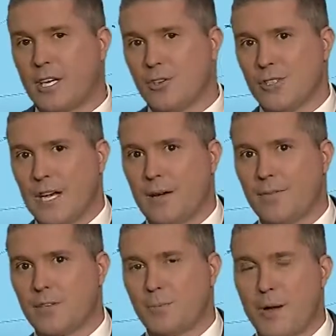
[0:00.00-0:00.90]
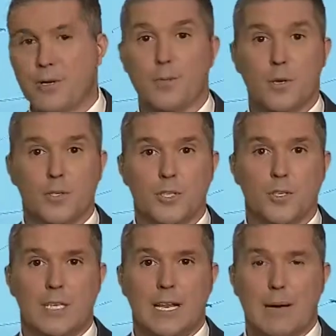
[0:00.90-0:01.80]
Get yourself the Spectrum News
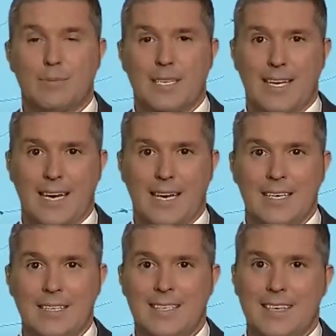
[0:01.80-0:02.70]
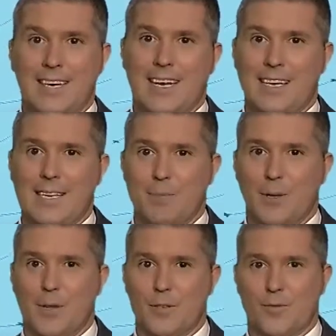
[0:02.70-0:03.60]
13 app today and
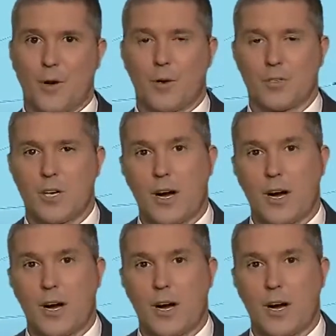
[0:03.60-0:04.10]
upload those photos.